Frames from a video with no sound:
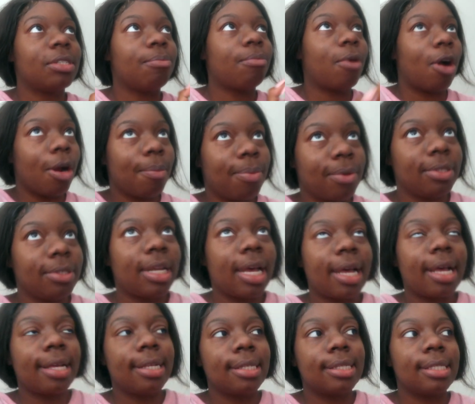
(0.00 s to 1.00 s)
a marble
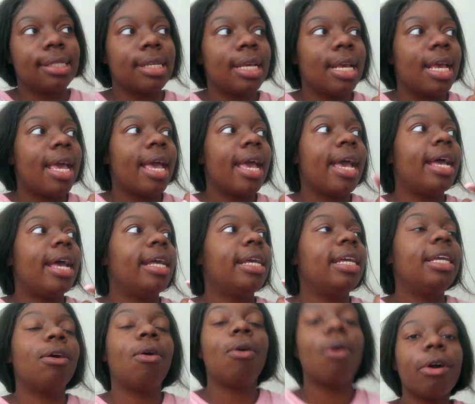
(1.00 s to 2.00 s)
desk and
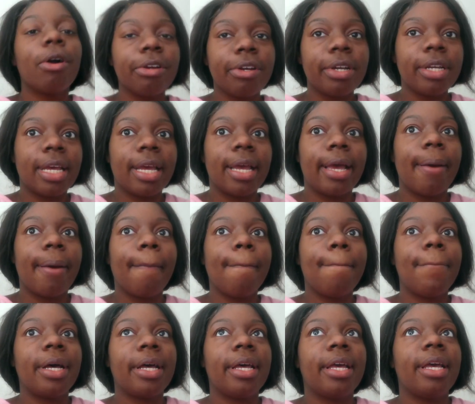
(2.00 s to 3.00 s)
he ordered it,
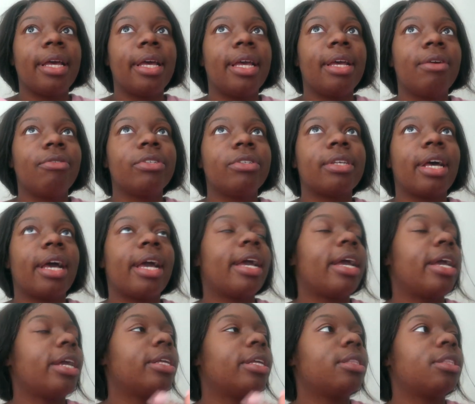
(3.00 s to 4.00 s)
but it was
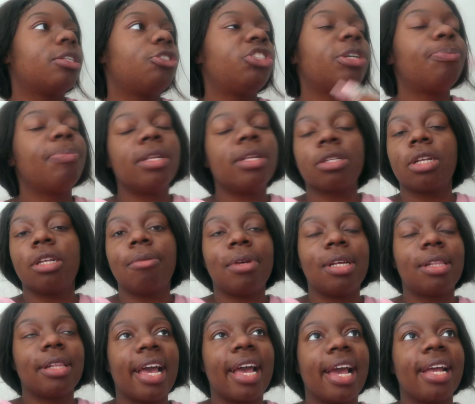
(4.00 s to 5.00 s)
like the shipping is going to
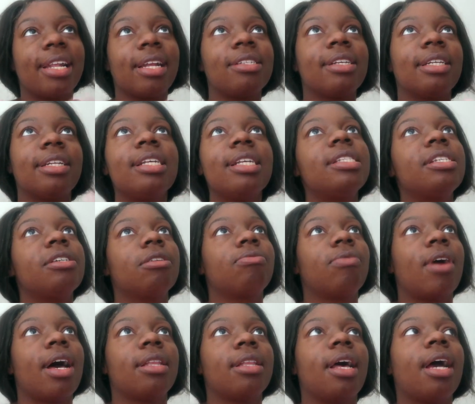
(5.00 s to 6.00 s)
be late. And I was like, that's still
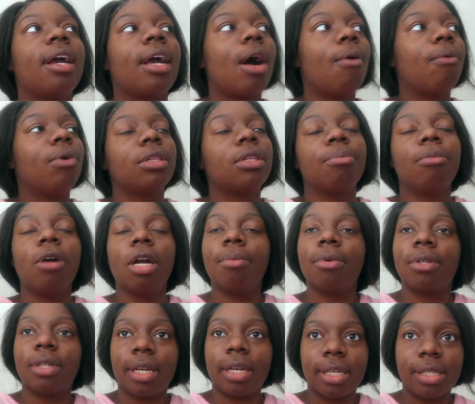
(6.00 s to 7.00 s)
fine. Like, I want the
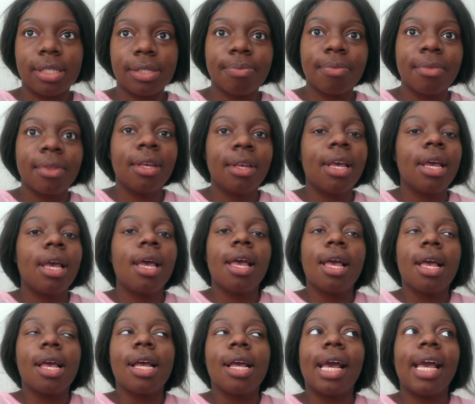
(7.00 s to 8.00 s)
marble desk.
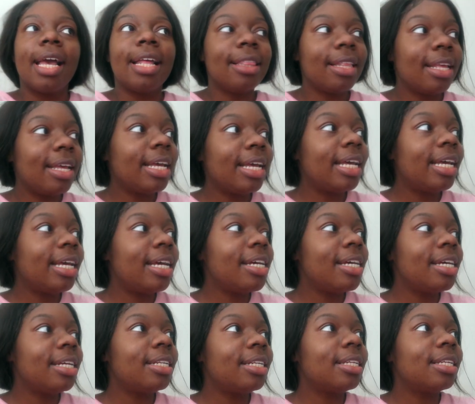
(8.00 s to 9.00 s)
And
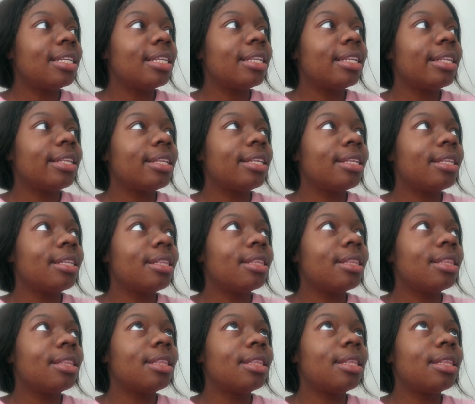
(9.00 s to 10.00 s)
then
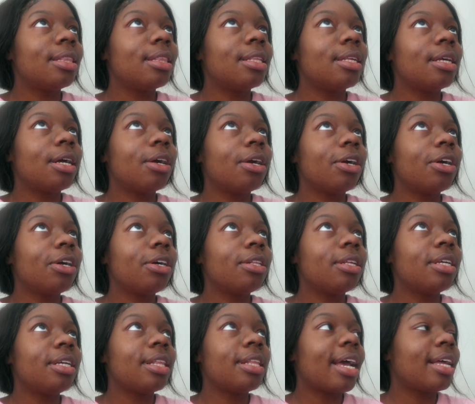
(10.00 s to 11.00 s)

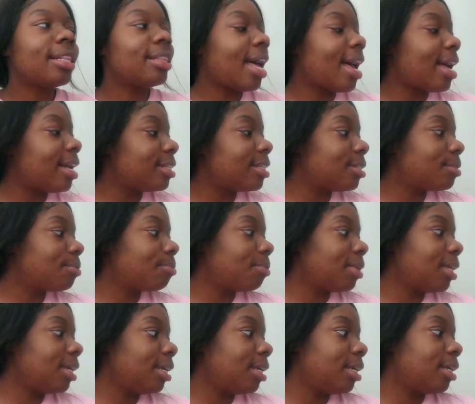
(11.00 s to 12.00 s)
early, like last
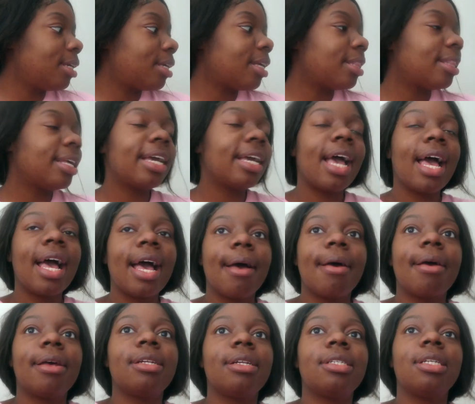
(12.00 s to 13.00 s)
week, they
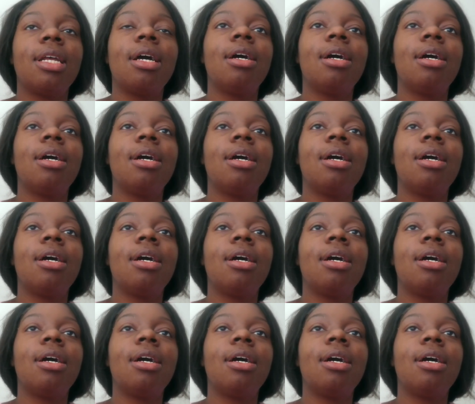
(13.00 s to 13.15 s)
had